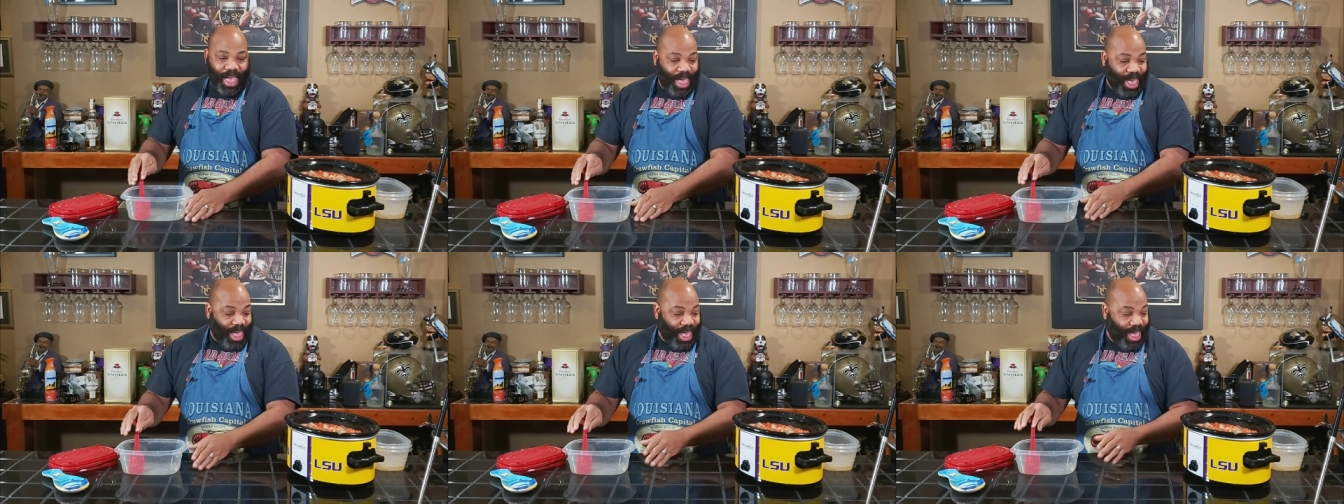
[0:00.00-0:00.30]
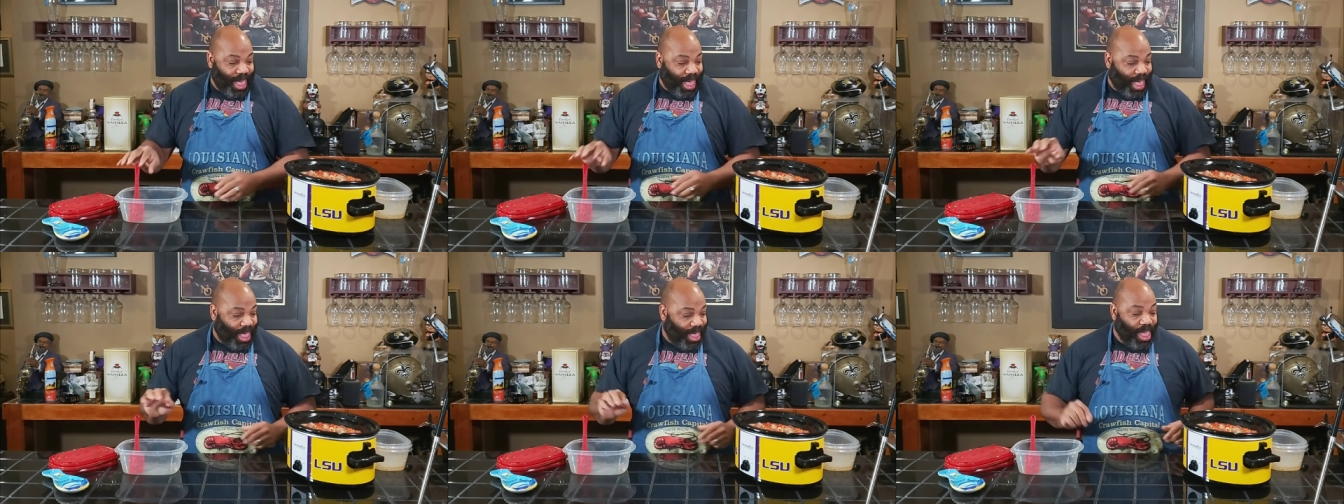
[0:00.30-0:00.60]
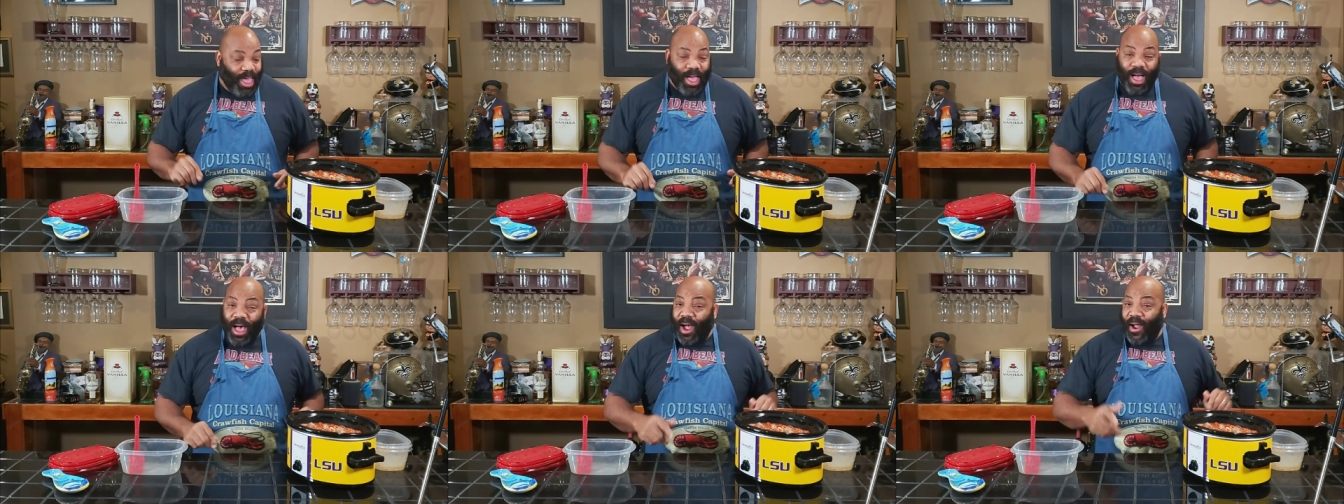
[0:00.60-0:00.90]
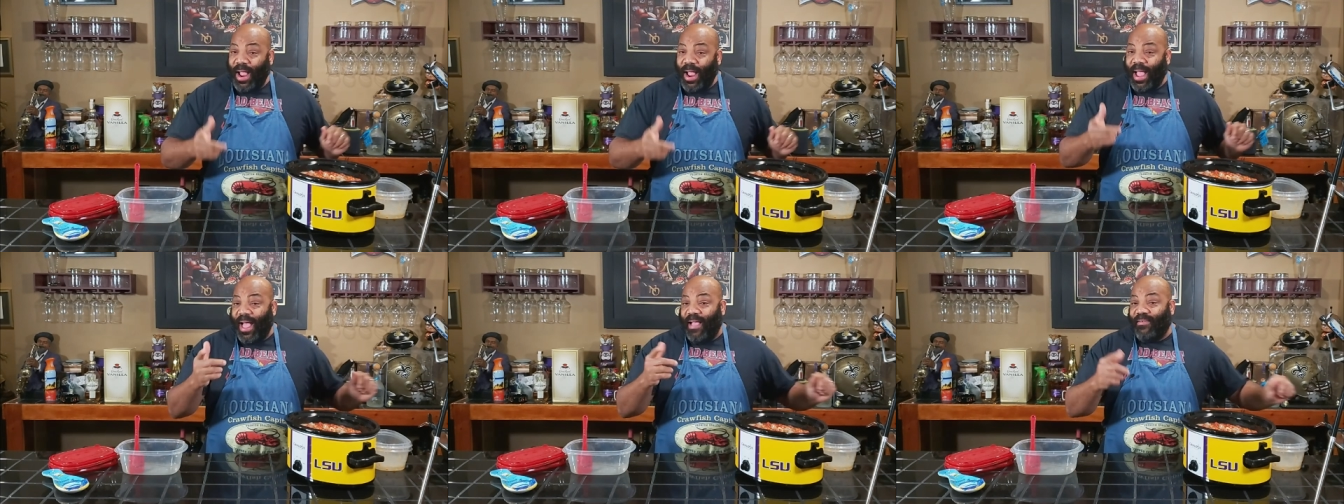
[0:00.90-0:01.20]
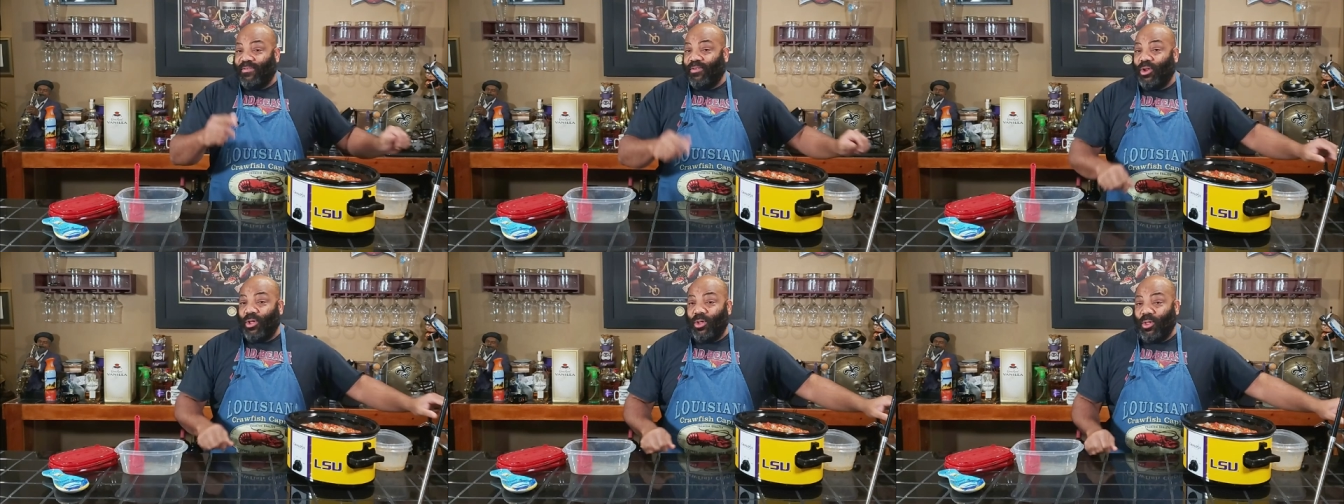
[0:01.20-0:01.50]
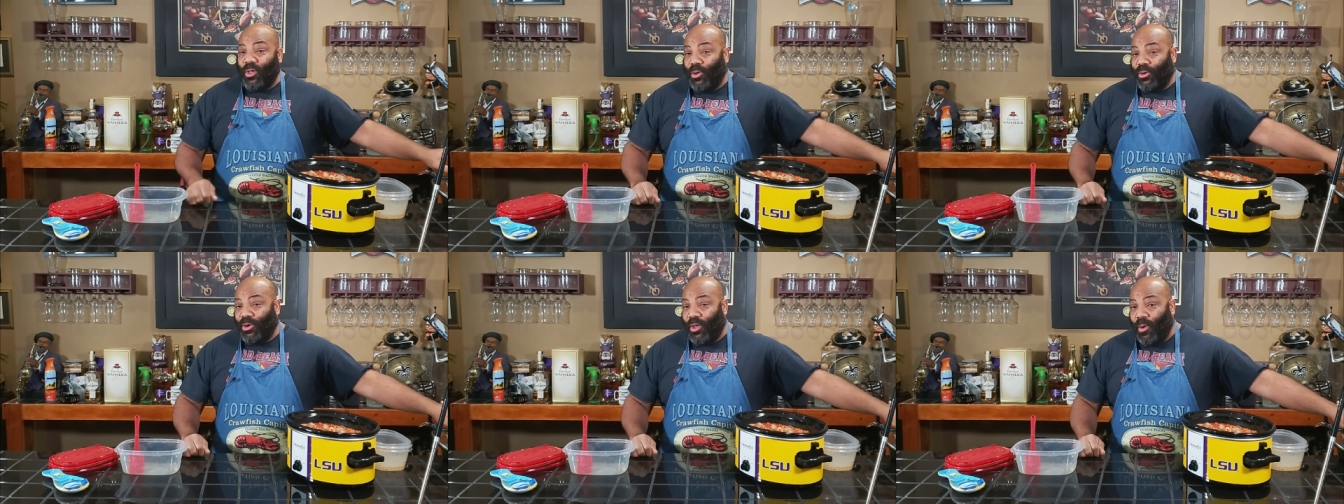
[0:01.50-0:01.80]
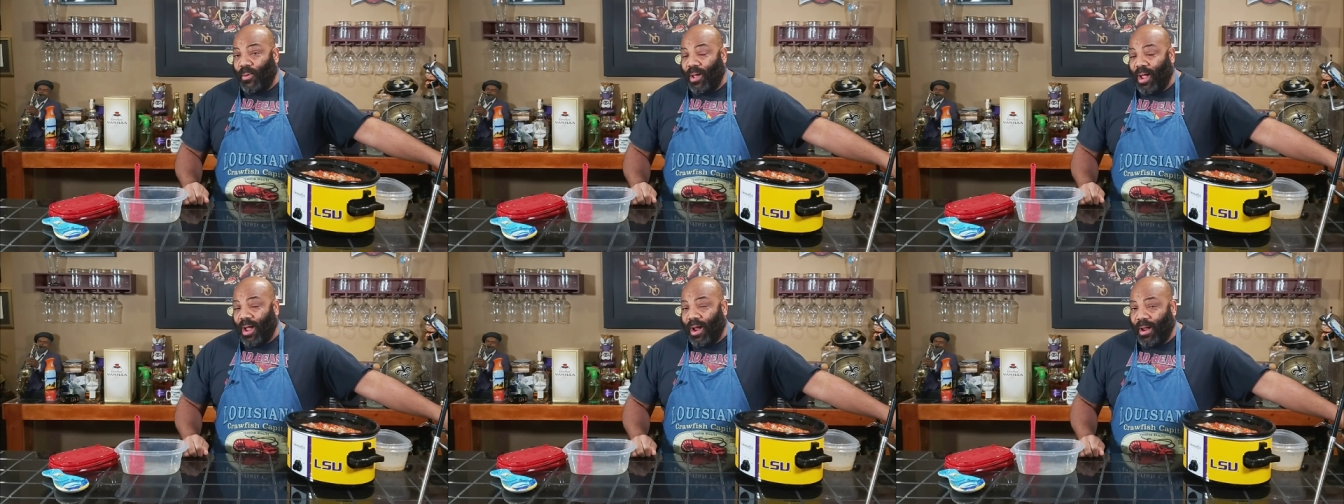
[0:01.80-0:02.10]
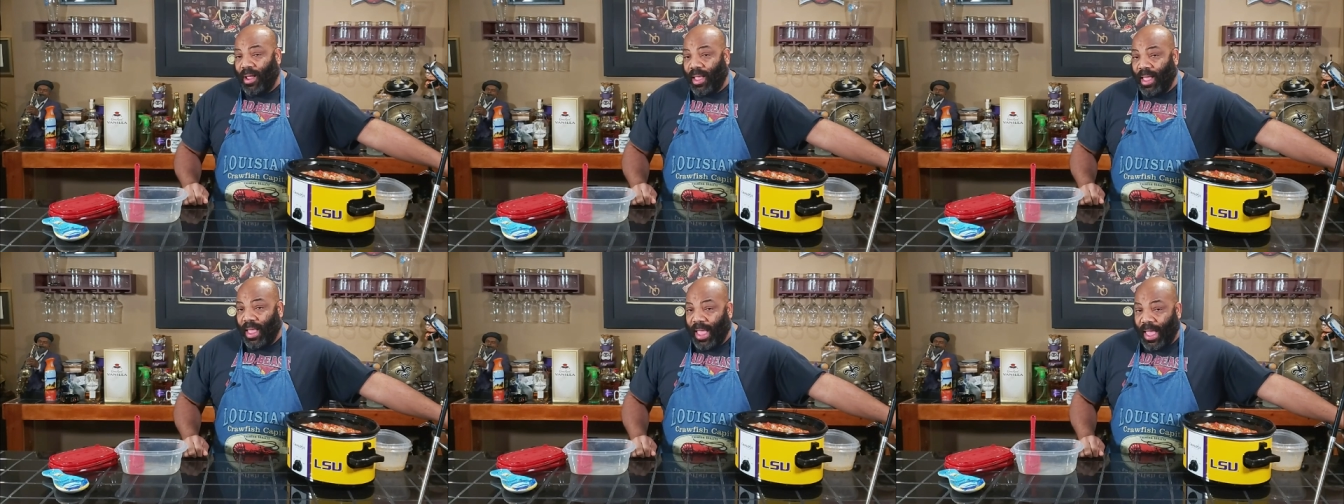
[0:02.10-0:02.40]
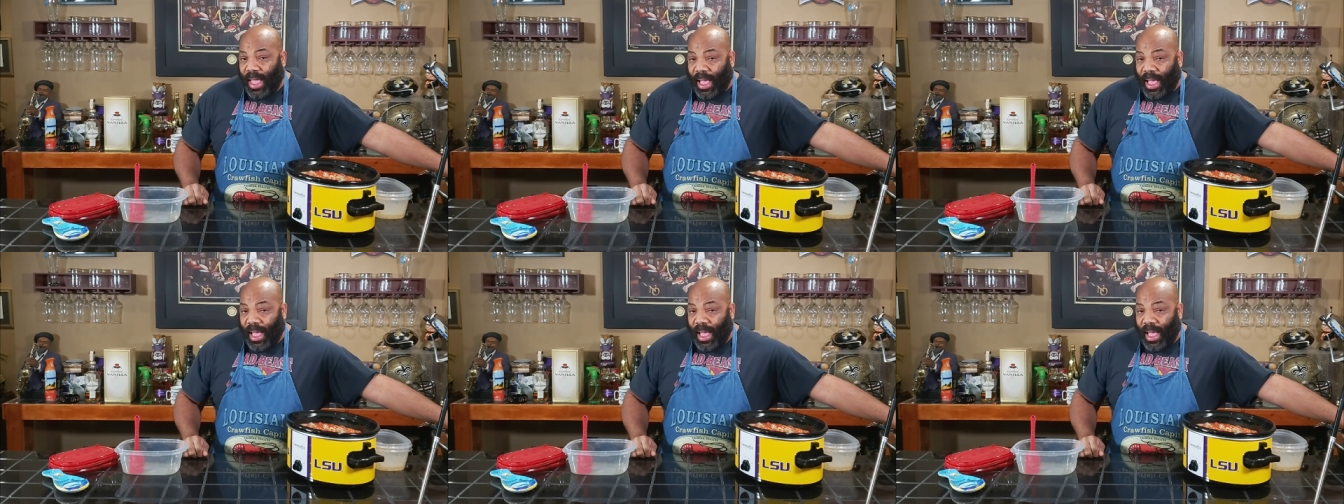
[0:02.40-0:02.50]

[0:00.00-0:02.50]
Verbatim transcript: all right, guys, so don't go nowhere.